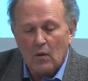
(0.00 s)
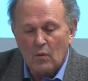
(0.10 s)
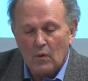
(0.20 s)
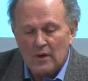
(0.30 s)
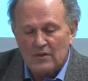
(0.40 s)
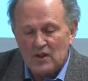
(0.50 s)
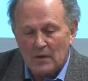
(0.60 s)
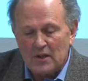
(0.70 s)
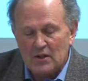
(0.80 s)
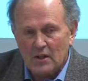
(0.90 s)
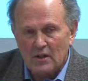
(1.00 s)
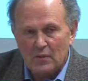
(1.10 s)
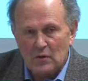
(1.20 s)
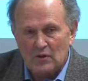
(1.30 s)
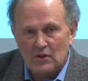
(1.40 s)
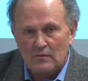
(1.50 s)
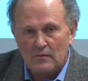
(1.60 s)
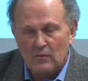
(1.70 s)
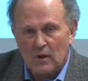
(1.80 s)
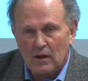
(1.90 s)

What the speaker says: with some examples of